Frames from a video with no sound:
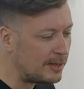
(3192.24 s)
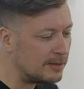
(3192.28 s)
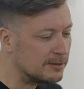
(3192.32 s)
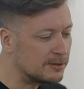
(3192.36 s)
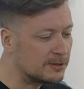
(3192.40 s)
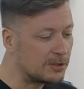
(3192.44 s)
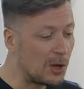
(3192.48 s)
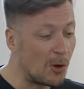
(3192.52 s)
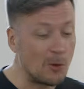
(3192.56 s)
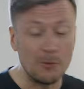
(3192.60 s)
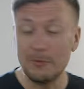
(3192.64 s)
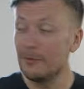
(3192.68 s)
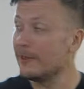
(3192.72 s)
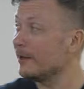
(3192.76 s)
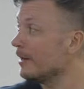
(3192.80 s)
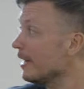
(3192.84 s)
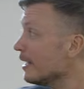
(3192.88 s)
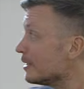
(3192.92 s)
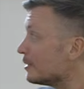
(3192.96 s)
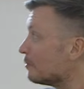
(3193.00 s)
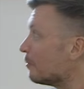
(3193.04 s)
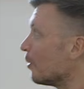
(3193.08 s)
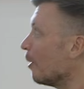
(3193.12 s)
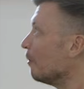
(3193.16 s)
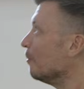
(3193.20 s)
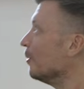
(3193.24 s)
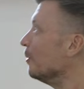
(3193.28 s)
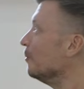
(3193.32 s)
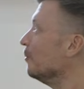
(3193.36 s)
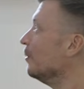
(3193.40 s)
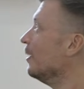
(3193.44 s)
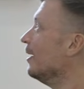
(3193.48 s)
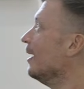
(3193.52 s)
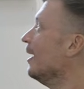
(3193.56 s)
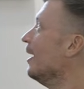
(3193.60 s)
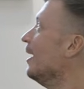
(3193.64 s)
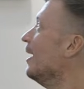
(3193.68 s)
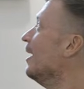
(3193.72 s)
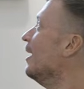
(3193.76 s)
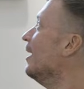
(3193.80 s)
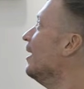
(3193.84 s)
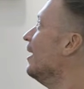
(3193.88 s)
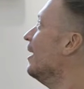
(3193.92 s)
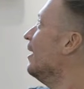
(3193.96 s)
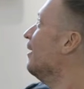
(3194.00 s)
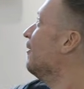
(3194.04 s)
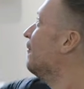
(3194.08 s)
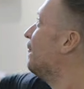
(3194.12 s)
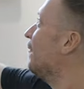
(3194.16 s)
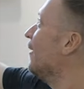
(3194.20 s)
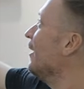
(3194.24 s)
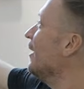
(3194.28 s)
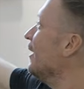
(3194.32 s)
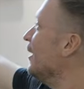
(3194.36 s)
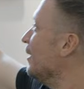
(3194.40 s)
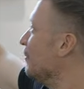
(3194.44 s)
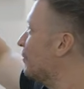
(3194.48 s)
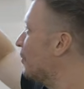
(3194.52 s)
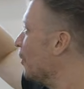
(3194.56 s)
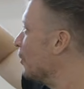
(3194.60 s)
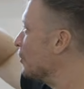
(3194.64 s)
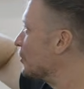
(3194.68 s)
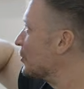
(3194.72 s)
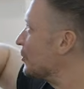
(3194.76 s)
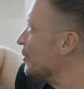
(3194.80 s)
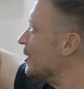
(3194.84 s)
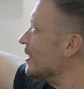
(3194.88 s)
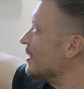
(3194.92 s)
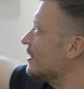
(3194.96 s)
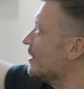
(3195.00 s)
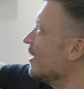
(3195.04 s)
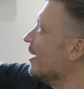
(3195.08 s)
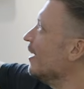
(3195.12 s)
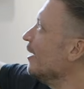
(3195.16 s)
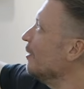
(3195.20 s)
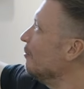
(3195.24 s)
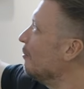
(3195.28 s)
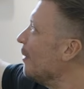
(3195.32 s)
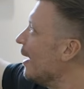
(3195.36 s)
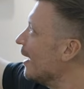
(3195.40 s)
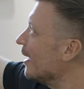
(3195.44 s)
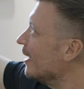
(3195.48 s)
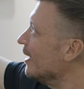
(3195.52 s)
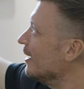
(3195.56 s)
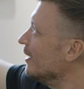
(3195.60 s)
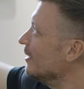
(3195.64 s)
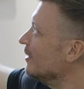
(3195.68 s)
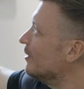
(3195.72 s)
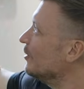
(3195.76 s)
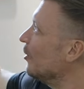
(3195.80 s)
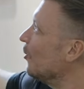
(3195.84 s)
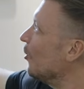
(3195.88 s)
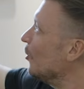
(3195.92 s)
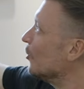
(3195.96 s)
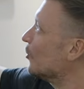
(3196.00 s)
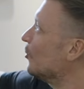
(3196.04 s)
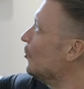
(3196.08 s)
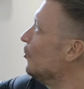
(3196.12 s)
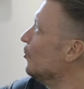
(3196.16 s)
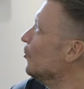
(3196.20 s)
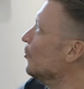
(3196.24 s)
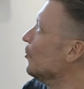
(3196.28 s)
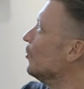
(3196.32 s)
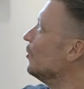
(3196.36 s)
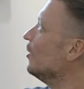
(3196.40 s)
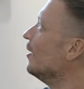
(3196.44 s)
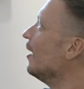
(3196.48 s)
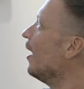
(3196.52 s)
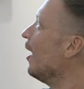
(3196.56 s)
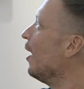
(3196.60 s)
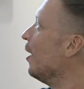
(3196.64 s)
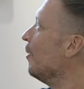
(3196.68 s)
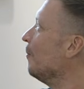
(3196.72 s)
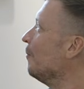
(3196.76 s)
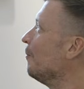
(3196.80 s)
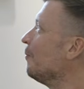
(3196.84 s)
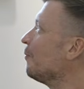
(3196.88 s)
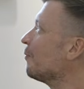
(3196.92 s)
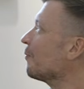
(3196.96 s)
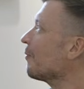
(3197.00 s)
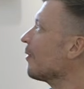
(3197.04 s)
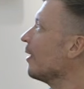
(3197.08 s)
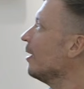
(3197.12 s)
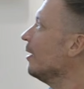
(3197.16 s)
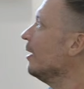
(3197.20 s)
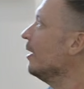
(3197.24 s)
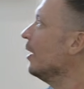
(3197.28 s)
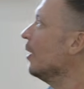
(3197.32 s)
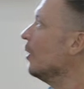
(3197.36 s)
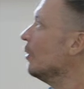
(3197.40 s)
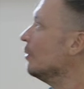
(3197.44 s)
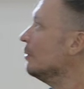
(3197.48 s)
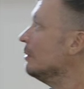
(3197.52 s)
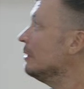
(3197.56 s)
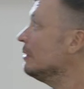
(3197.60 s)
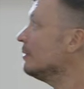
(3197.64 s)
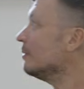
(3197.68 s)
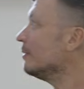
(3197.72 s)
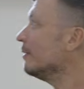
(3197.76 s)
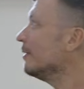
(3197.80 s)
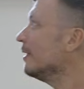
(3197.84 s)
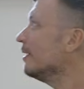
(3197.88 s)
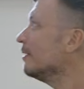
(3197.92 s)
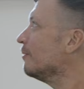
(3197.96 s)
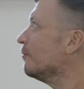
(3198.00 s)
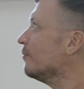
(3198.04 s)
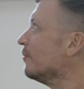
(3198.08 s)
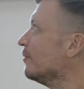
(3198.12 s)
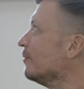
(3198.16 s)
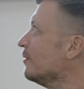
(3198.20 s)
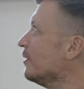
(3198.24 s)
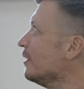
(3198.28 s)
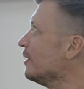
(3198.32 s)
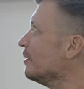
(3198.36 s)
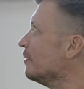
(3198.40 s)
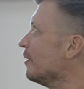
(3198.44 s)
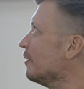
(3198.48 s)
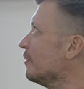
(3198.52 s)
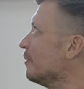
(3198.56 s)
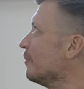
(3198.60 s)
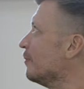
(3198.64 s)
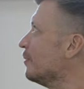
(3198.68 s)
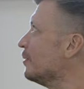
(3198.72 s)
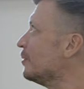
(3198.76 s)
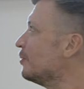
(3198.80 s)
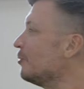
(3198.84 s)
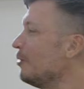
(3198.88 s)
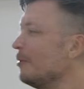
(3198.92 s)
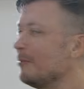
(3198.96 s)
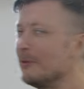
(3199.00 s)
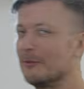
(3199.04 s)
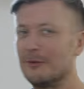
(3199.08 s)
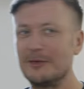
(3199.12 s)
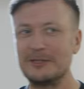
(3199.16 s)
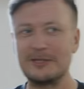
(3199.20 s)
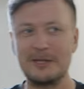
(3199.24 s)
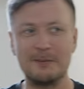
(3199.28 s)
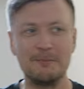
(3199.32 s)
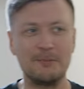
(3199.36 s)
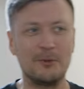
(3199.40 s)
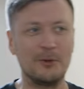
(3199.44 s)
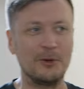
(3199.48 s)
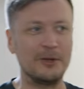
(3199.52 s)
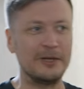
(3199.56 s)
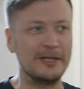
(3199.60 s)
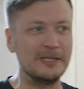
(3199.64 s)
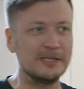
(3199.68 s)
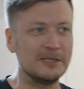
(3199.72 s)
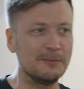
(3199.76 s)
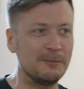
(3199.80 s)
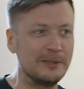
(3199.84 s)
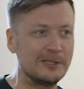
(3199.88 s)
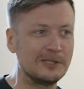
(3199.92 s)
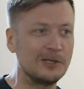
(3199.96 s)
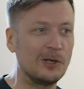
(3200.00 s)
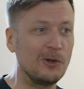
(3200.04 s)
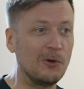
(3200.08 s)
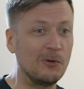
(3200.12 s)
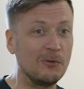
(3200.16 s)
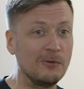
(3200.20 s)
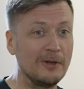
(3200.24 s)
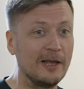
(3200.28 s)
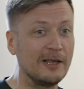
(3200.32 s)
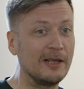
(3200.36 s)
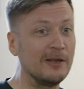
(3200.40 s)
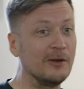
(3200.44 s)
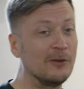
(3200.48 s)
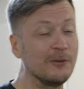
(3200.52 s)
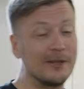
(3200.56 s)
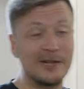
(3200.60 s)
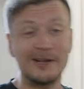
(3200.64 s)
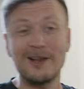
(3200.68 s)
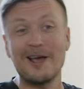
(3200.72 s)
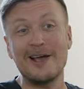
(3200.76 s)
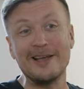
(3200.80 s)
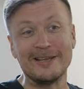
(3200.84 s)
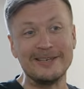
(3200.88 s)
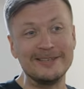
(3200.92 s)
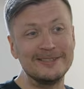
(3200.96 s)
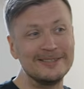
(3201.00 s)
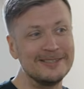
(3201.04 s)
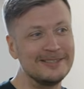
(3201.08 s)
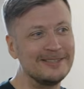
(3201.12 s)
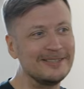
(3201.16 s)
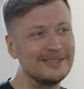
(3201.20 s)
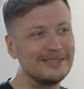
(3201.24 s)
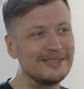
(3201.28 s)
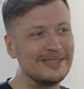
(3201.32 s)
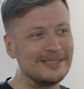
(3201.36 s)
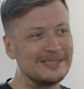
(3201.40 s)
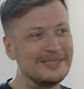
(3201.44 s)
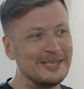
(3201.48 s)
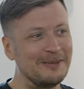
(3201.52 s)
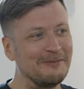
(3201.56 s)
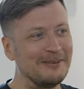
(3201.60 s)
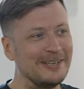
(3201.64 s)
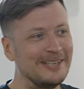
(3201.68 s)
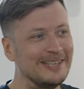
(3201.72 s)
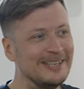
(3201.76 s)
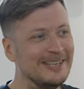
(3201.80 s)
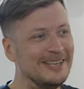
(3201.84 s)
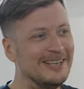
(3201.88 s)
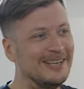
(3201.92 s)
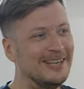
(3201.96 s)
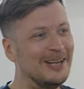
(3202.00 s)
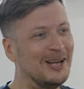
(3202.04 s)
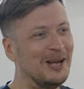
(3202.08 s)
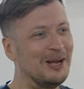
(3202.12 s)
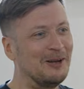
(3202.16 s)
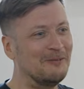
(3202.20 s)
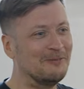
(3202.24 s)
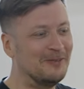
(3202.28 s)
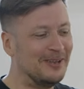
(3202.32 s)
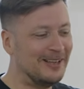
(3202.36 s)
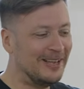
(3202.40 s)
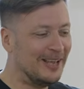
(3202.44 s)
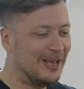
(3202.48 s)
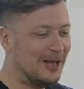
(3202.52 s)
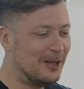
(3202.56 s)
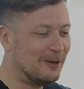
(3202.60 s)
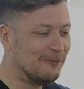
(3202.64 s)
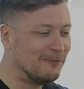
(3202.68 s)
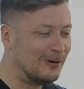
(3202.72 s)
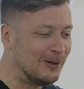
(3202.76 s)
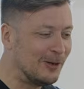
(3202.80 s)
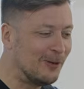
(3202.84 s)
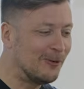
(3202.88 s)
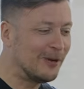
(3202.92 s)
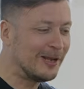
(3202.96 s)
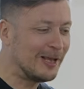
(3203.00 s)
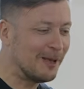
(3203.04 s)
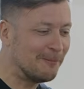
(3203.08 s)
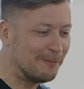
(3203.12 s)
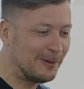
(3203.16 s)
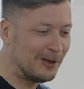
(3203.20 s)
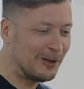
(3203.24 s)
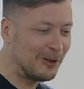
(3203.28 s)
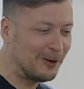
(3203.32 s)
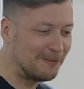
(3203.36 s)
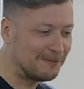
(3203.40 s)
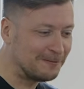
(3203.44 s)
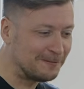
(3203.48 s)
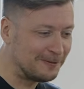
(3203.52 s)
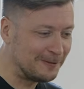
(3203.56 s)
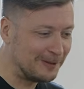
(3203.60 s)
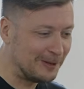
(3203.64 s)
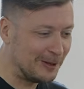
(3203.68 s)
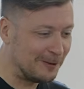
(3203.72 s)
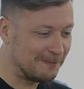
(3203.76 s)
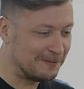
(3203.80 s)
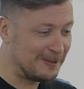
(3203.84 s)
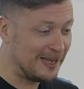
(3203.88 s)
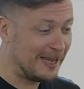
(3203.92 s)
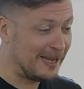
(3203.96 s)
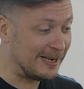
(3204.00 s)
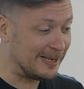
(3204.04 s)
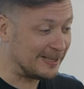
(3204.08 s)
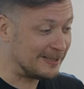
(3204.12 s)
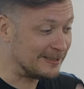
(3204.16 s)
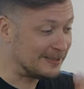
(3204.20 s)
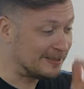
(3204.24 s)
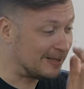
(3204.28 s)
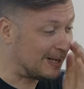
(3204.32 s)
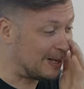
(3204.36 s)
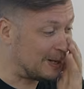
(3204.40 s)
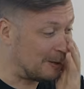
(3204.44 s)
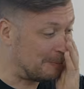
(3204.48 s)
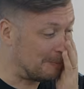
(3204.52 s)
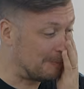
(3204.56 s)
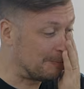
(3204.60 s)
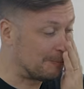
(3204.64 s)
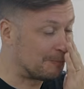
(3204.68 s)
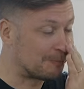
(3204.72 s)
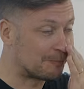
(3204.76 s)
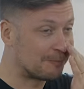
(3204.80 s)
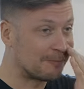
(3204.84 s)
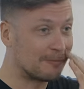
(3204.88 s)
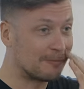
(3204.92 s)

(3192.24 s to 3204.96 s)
So the next problem, finally Postgres done, backend, all cool. The streaming REST endpoint is a bit slow again on the client. God damn it. We're loading up a lot of data.